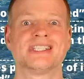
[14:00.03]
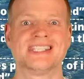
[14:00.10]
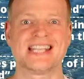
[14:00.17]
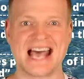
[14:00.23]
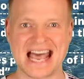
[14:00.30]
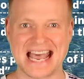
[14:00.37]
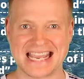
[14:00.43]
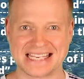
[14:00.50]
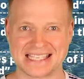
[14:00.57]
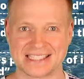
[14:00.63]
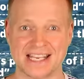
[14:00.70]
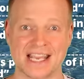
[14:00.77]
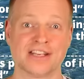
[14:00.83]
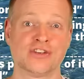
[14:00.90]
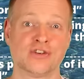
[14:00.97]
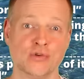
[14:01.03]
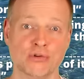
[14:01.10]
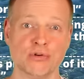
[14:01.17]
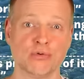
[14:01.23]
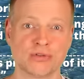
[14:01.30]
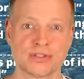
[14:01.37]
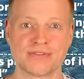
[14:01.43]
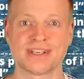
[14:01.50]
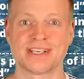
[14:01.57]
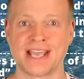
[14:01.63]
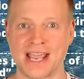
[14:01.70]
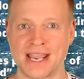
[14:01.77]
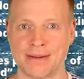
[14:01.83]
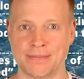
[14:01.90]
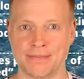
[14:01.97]
dies and you lose the
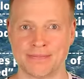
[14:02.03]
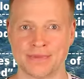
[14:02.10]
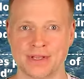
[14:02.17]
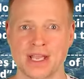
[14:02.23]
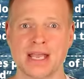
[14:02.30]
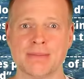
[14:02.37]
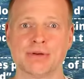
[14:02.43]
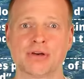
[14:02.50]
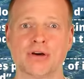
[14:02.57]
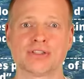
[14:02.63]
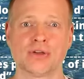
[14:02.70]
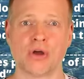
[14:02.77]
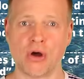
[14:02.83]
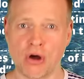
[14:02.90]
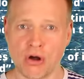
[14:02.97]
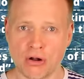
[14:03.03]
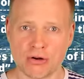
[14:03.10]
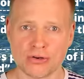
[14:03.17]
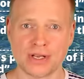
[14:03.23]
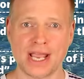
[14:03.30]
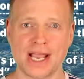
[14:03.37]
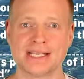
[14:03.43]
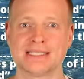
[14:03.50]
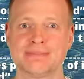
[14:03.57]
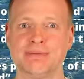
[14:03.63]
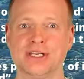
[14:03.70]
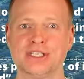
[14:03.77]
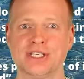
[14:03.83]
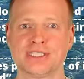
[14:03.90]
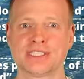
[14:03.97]
game. Because all your eight
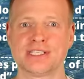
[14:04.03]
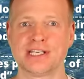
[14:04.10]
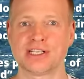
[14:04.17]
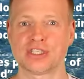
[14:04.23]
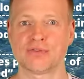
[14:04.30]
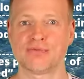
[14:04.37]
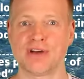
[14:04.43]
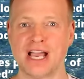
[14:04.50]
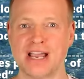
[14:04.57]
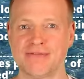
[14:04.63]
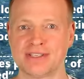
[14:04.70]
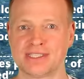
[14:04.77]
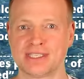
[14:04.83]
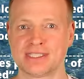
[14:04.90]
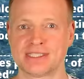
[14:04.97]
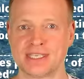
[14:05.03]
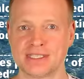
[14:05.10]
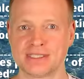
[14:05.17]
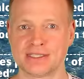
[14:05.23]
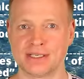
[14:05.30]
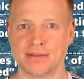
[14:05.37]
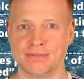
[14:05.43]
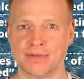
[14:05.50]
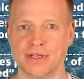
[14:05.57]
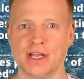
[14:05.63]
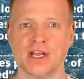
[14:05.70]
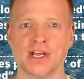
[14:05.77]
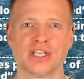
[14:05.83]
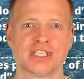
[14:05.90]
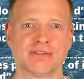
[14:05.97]
species need to survive as a system.
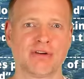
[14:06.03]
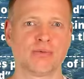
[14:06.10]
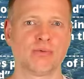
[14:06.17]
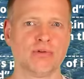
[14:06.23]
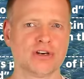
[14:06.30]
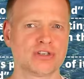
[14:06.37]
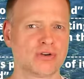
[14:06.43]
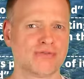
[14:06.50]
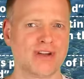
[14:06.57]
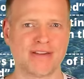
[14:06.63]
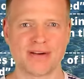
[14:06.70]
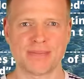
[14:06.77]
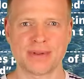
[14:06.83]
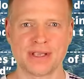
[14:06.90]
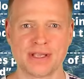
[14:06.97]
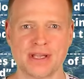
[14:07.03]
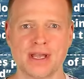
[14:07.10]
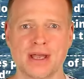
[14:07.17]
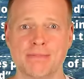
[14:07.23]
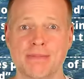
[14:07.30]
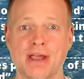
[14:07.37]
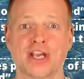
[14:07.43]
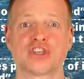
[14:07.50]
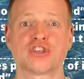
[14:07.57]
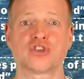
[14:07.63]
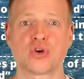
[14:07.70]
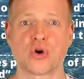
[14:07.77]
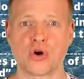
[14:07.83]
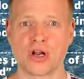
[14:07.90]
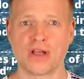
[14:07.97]
So the rule should rather be, make
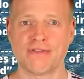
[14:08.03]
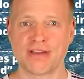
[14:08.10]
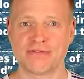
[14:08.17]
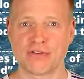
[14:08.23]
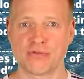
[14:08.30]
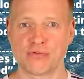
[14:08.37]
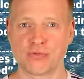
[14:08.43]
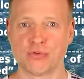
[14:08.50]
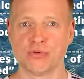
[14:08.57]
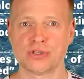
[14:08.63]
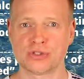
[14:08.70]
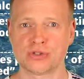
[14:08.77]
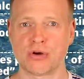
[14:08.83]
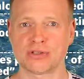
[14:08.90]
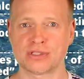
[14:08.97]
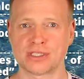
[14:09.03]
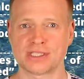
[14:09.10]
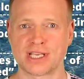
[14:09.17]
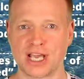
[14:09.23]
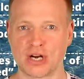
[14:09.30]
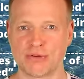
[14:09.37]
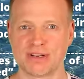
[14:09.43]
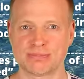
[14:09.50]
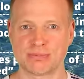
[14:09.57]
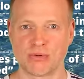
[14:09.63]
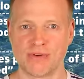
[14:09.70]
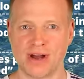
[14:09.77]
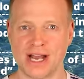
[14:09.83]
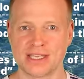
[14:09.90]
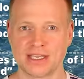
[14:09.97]
sure that the food source's calories
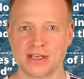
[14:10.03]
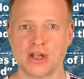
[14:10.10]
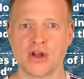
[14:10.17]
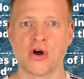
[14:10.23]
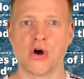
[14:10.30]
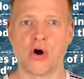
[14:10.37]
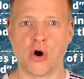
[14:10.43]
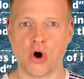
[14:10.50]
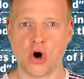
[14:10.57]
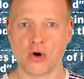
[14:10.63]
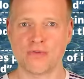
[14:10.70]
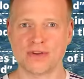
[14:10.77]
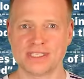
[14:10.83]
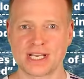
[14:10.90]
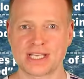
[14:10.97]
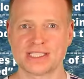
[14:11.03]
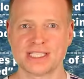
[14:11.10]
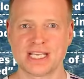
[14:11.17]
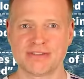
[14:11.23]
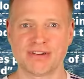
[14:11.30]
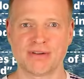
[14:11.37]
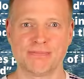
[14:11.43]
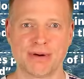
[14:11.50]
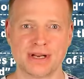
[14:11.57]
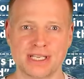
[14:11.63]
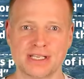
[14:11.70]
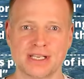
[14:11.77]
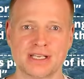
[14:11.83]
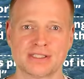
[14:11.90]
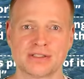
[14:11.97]
provided always exceed the
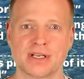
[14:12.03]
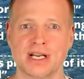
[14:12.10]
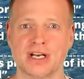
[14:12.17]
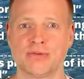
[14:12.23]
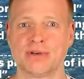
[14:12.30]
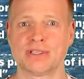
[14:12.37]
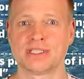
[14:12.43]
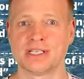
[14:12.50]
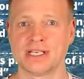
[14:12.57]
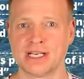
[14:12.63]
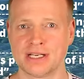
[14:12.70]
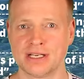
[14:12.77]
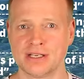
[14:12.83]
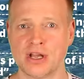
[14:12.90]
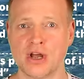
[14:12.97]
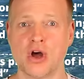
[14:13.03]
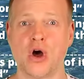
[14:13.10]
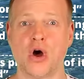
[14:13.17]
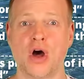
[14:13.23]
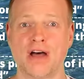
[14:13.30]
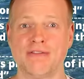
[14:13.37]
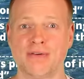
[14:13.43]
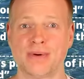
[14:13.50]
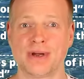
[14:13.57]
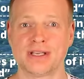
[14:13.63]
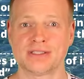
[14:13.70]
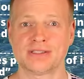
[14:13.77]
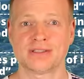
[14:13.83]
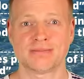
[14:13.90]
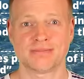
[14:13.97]
predator's calories needed, or
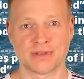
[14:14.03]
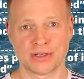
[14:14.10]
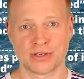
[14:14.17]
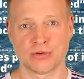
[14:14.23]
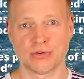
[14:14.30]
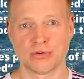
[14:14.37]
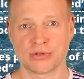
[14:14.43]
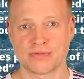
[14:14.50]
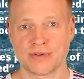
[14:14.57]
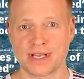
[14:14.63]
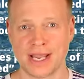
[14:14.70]
otherwise you lose the